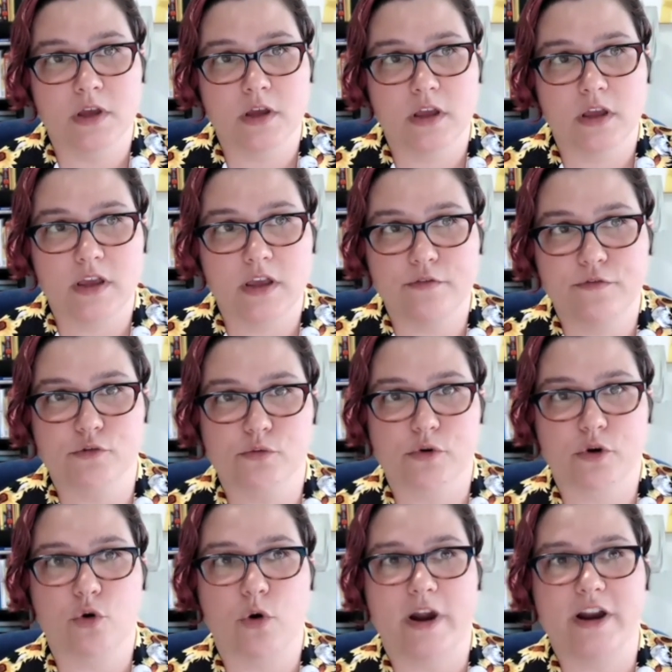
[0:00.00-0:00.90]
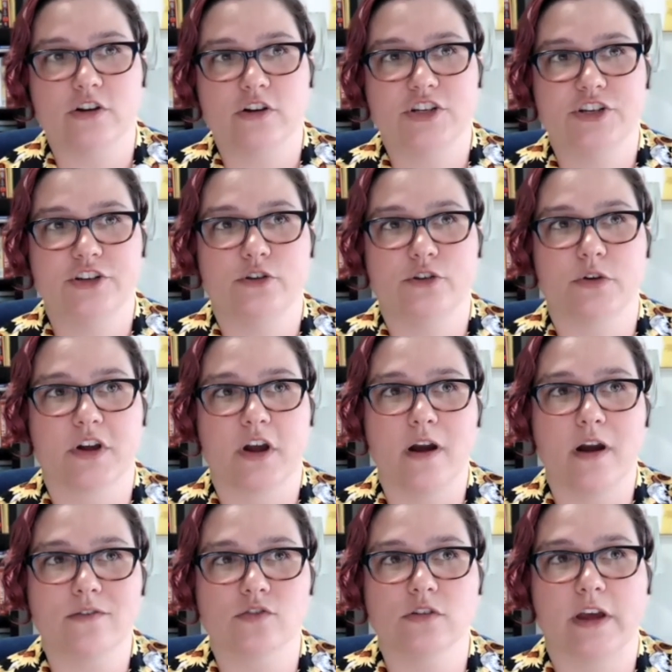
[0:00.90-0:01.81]
If you're required to do a
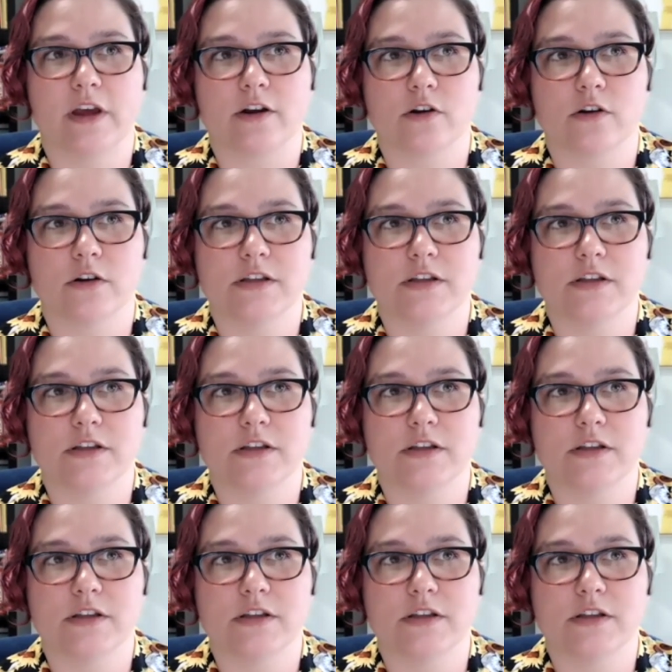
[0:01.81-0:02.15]
cover letter,